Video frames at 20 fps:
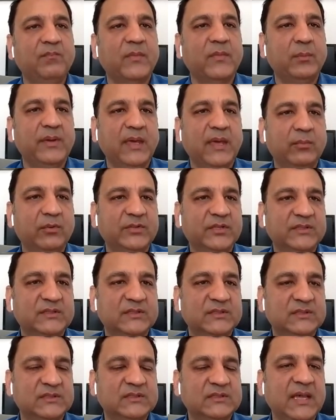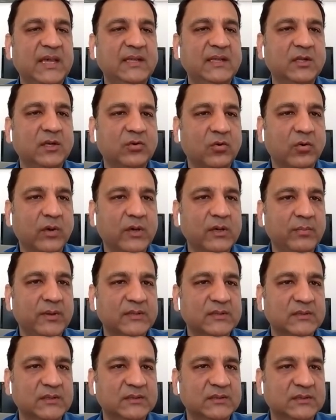be able to sustain the growing
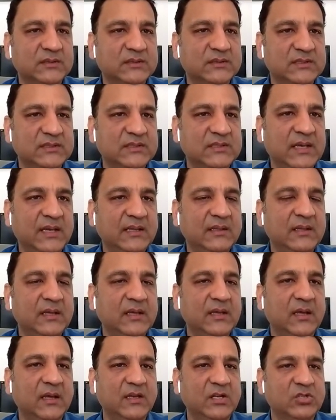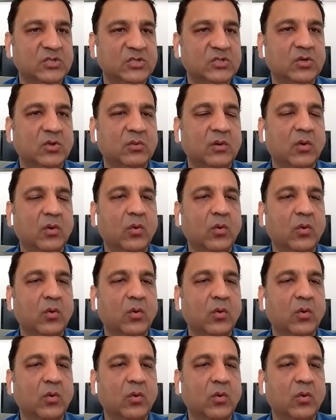business and sustain the additional